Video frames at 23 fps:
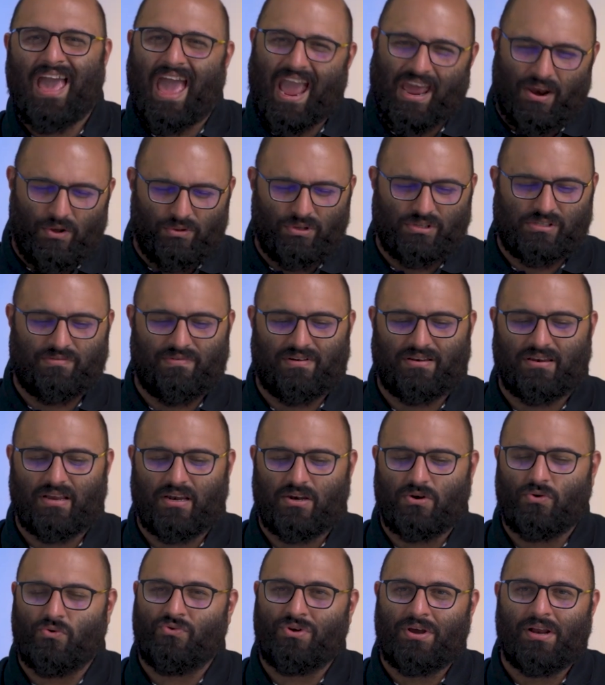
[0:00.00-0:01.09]
I know the Civic didn't
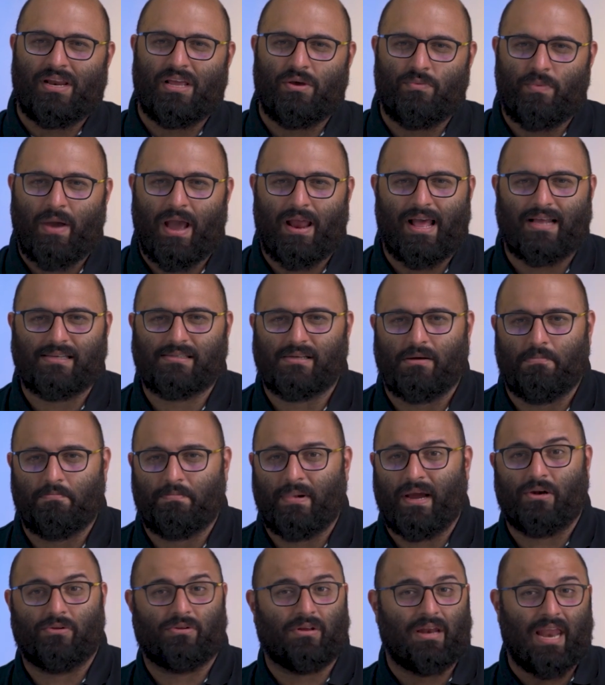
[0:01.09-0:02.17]
do really well as
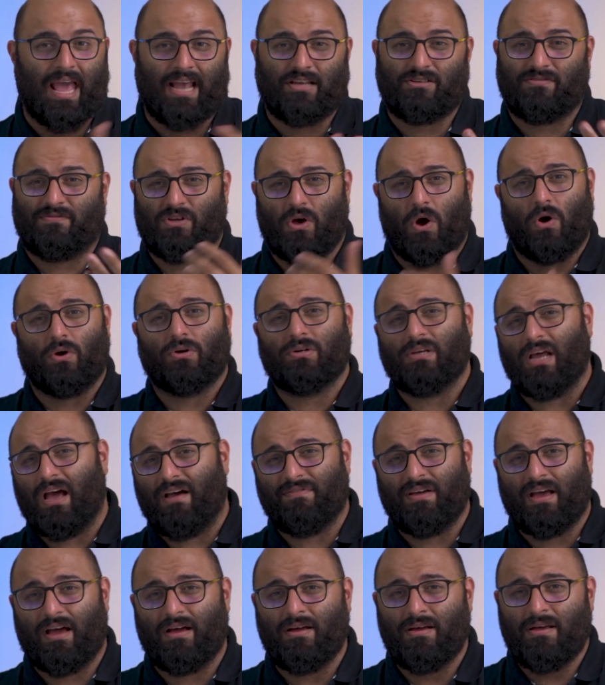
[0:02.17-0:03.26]
compared to the likes of the
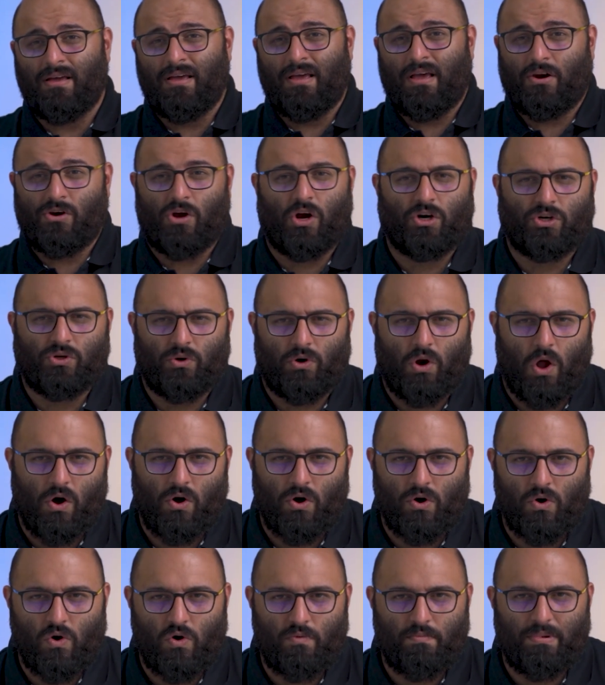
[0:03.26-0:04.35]
Octavia not too long
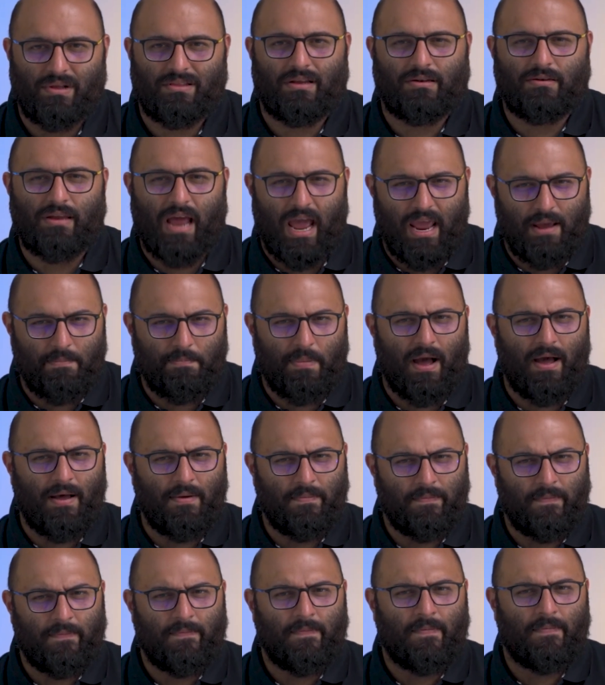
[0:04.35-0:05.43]
ago, but the Type R,
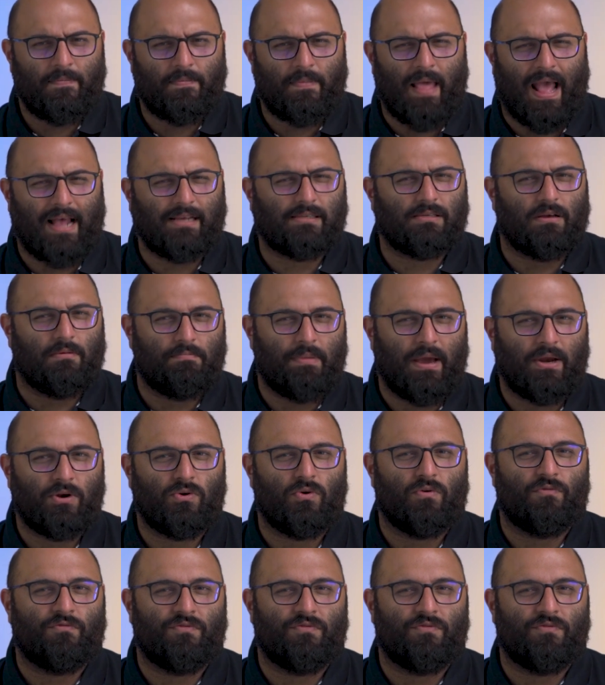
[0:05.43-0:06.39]
as compared to a